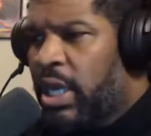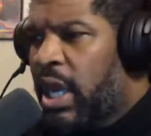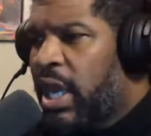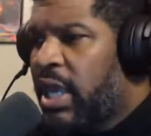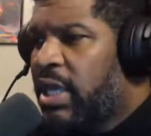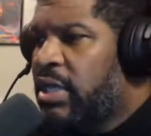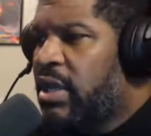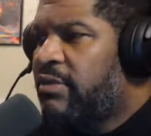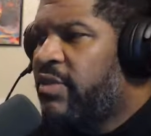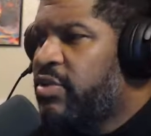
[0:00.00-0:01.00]
and
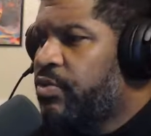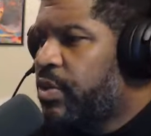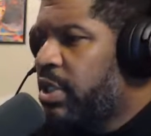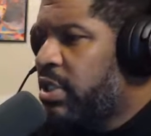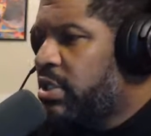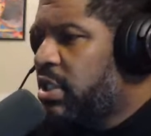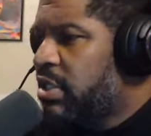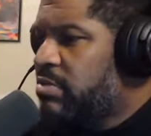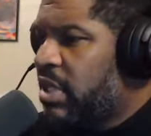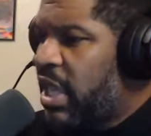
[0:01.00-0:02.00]
none of us really
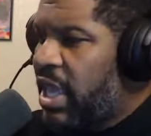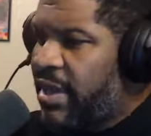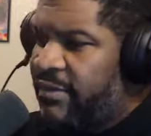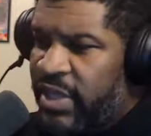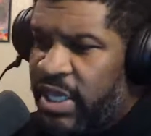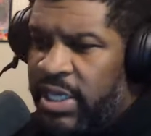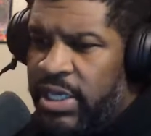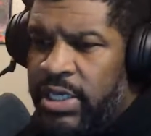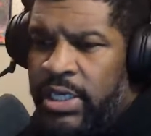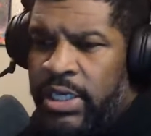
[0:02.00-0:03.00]
seem to have
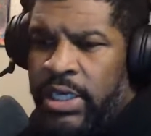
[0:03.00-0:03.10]
any